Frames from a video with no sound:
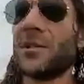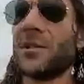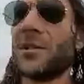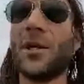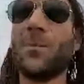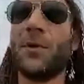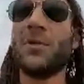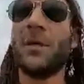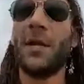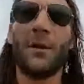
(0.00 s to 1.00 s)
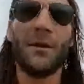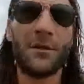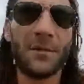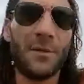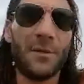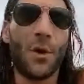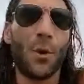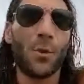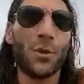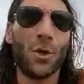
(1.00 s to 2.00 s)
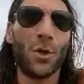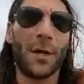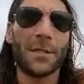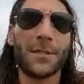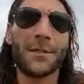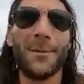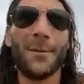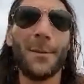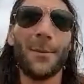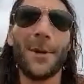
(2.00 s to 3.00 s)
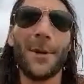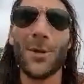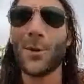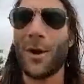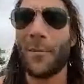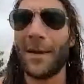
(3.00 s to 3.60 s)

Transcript: a Scottish person here. You, Shores, can you help me?